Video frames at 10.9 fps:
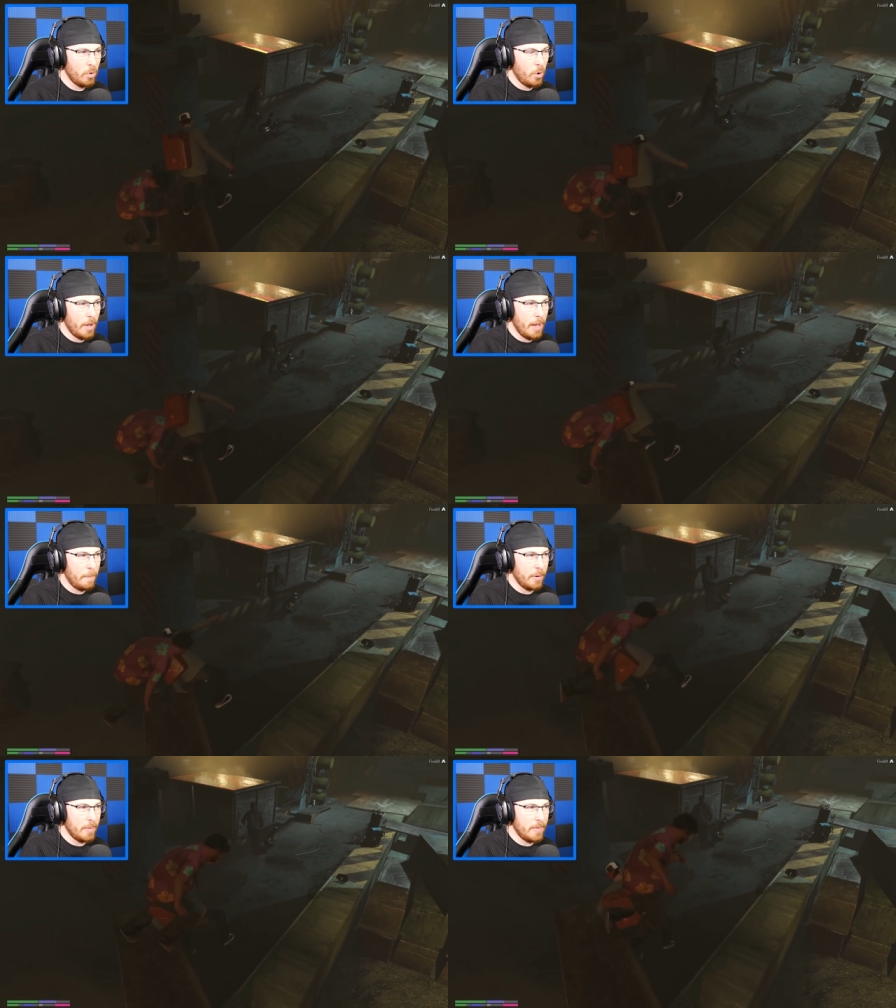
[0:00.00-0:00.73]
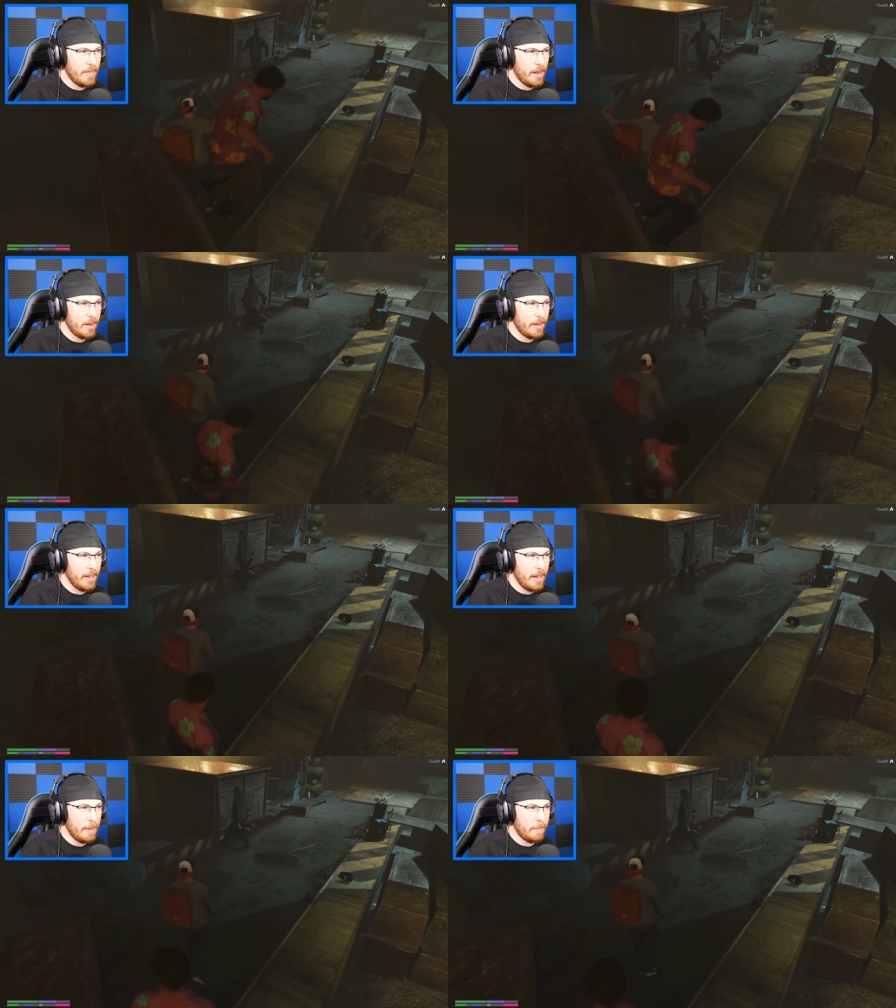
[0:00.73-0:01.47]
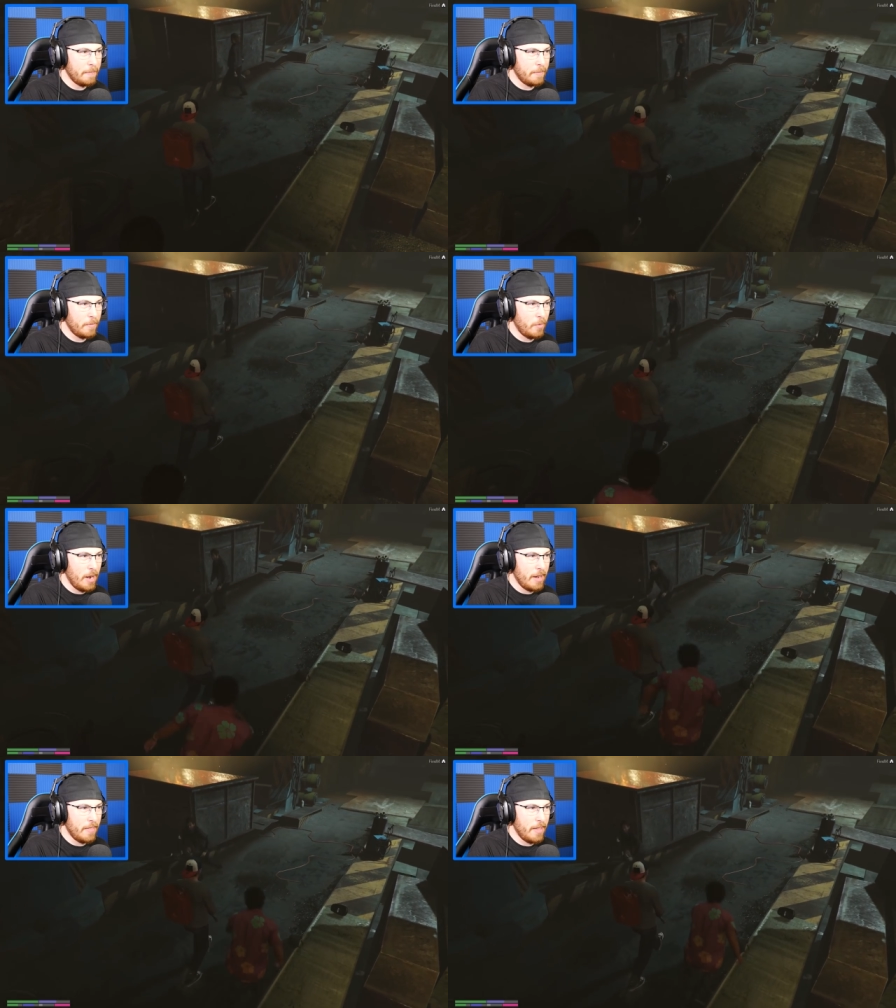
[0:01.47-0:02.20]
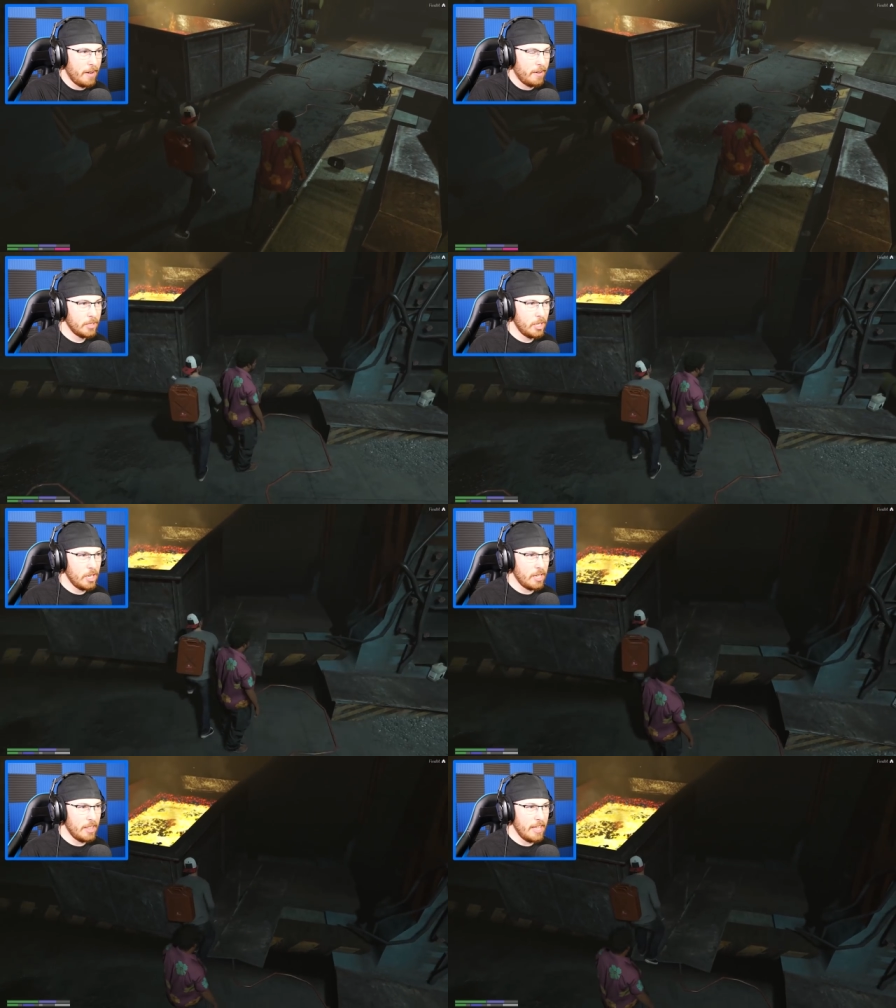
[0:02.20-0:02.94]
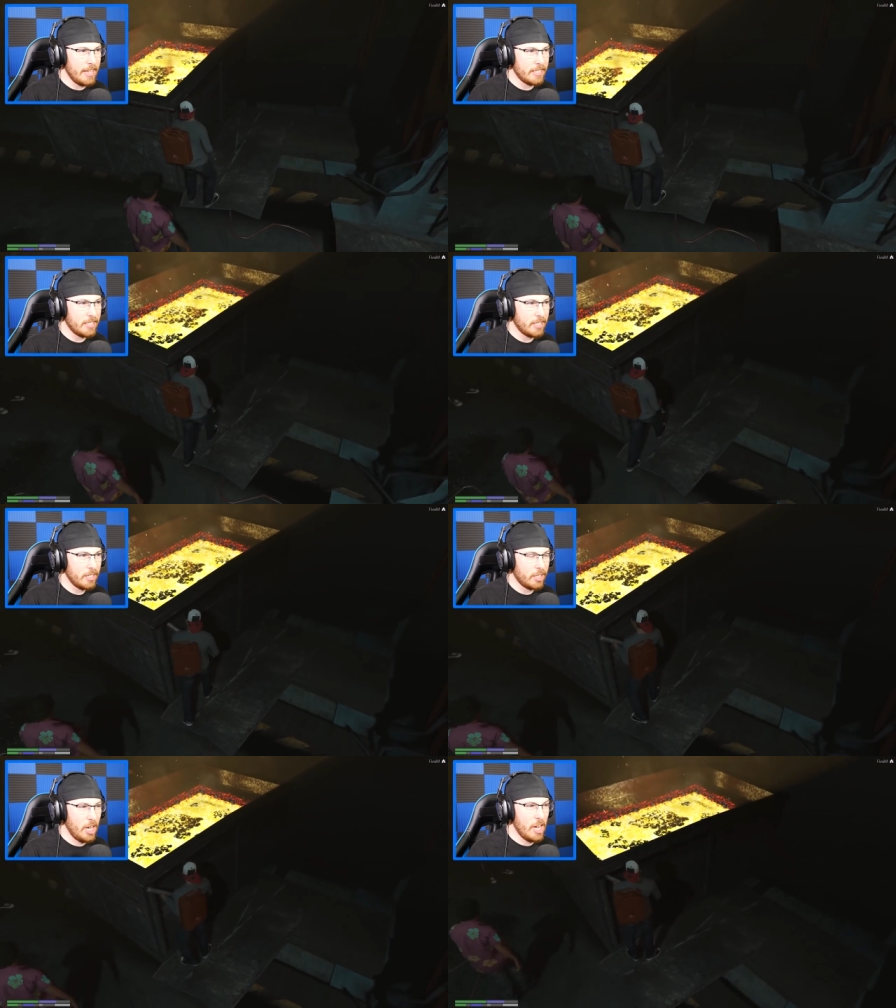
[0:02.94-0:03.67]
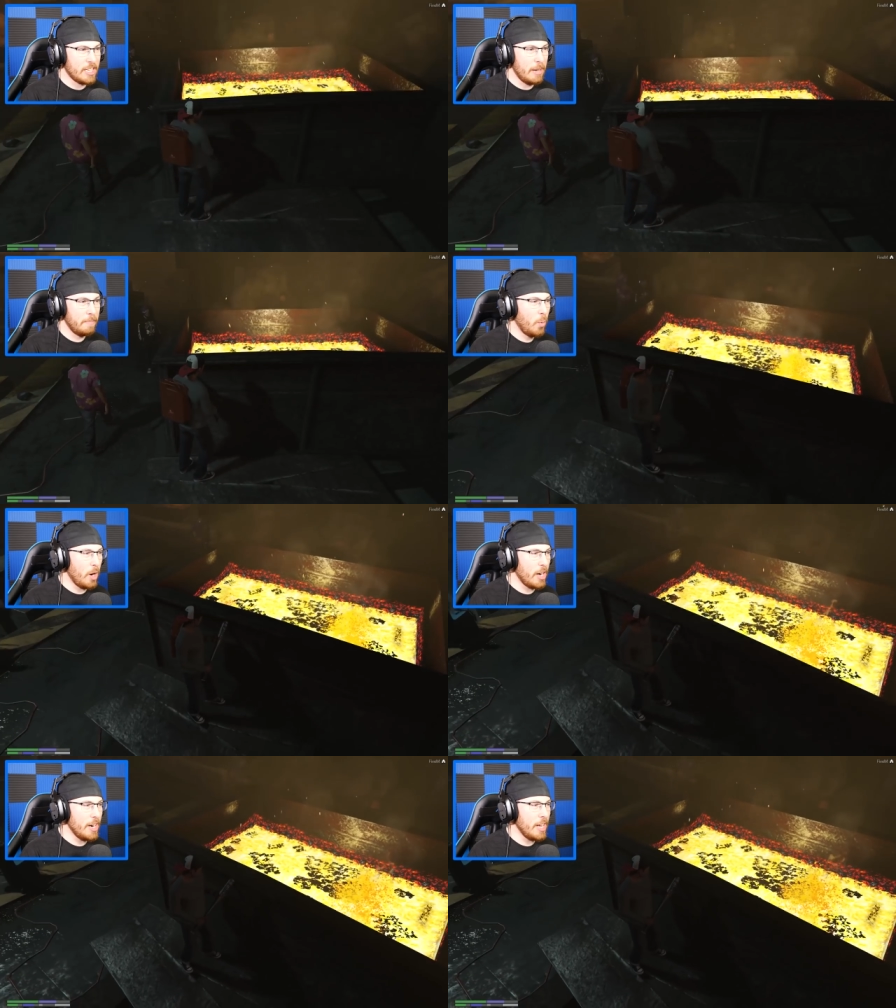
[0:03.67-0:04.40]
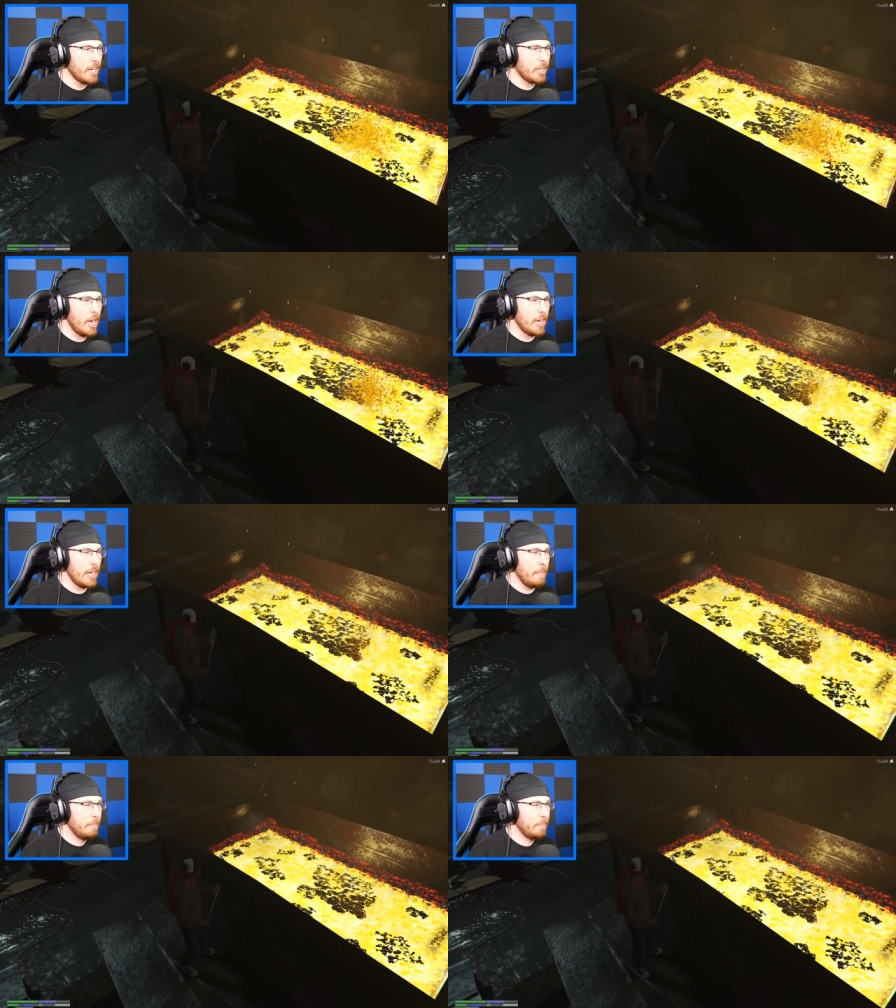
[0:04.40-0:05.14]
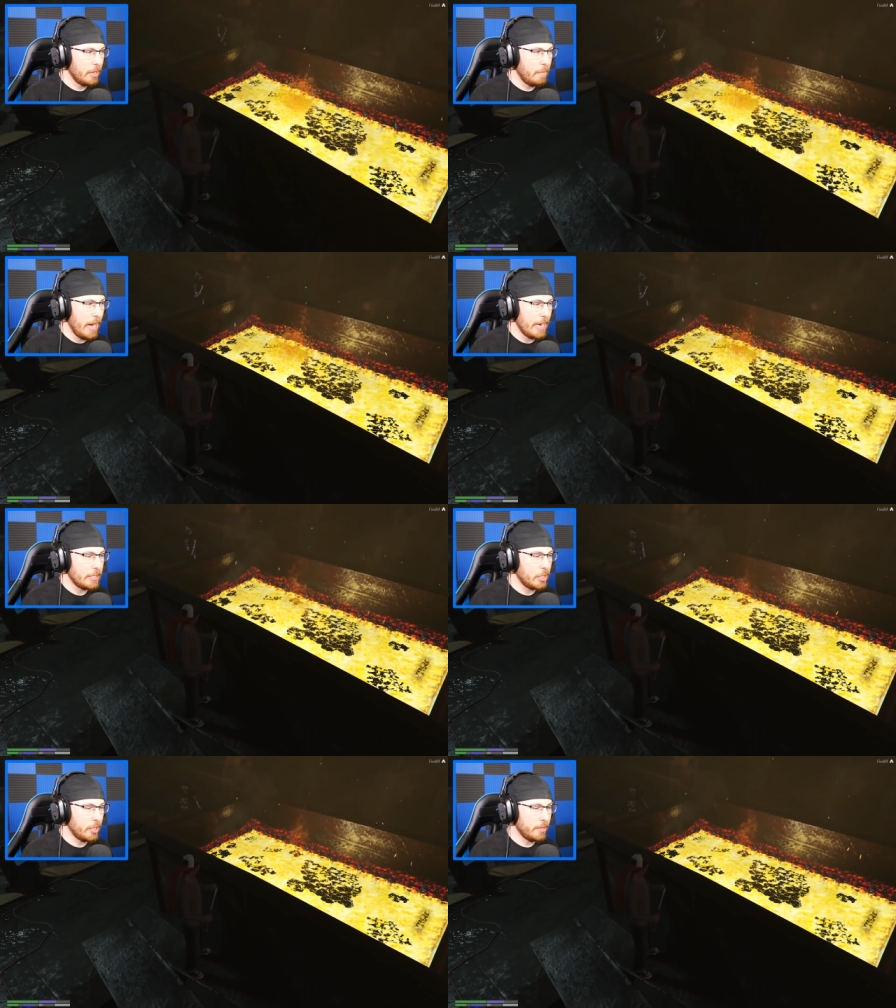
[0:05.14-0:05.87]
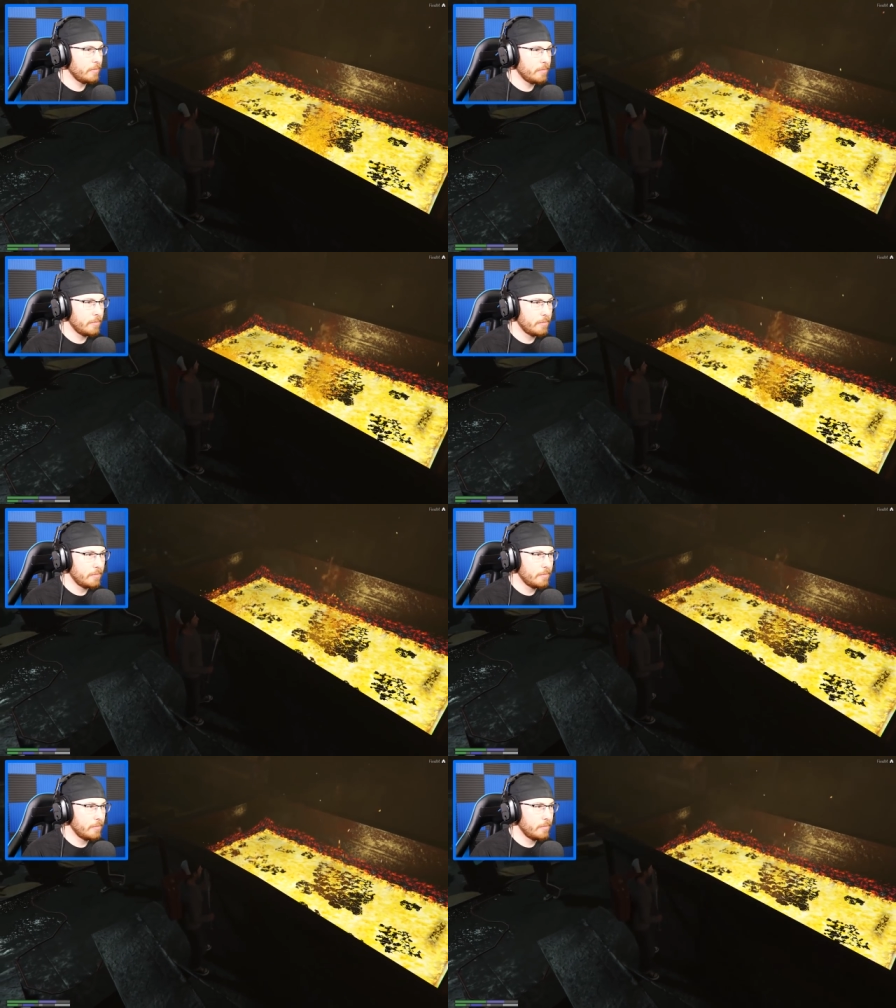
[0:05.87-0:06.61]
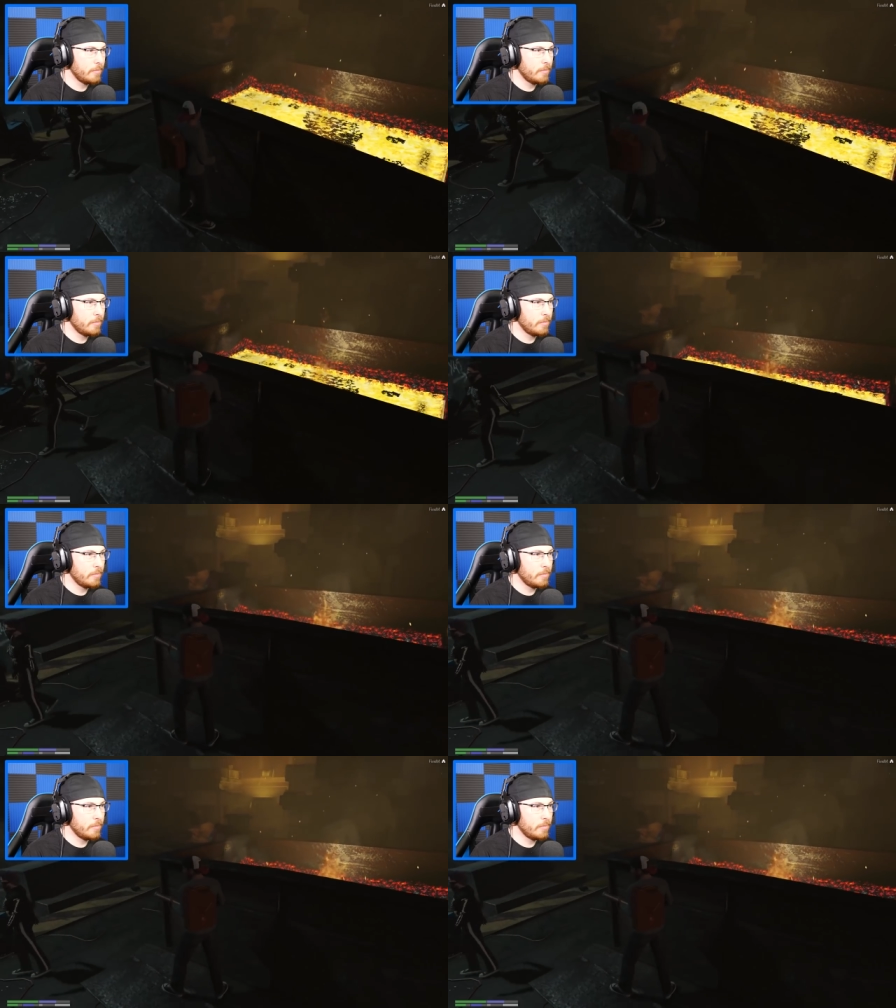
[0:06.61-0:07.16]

Oh yeah, put him in there. Yep, right in there. Look at this. Cook him! We're gonna cook him! Goodbye, sir. Oh, shit.